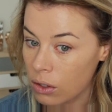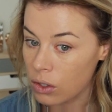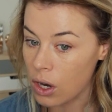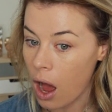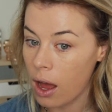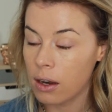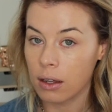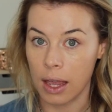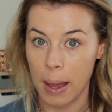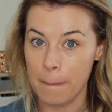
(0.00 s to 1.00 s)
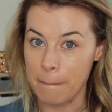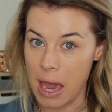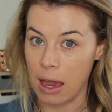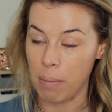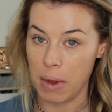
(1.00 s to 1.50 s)
not like
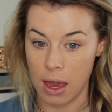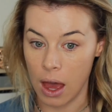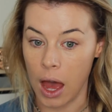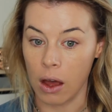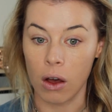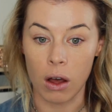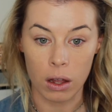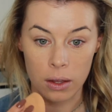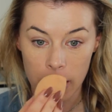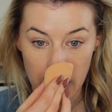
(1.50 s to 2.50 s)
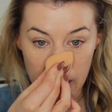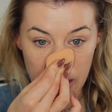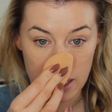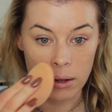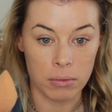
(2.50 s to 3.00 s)
makeup-y at all,
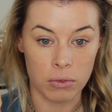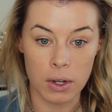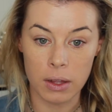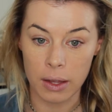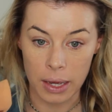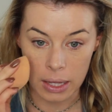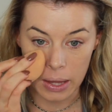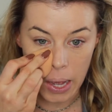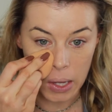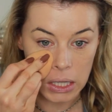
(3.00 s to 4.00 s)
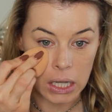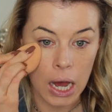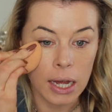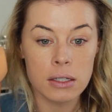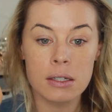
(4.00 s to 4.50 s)
and I'm really liking that a
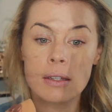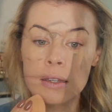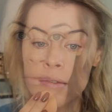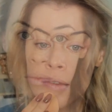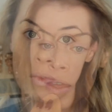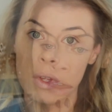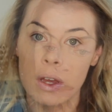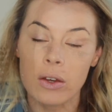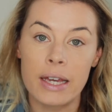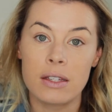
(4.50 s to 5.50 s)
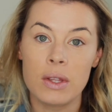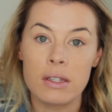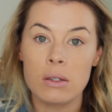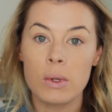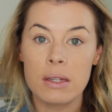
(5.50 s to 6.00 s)
lot. Okay, so
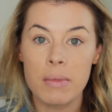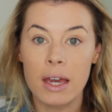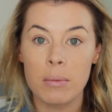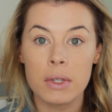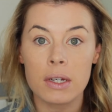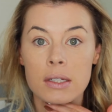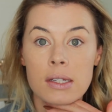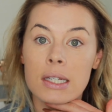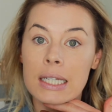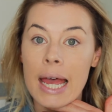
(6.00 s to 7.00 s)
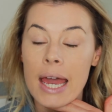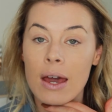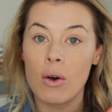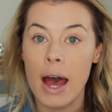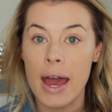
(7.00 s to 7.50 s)
this is what the makeup looks
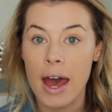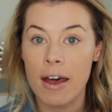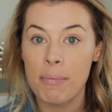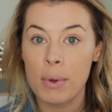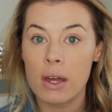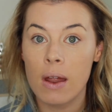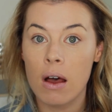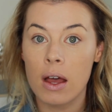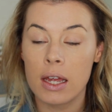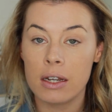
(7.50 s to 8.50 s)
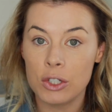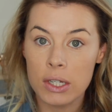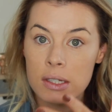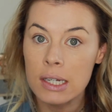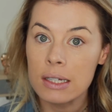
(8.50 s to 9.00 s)
like. I have put on just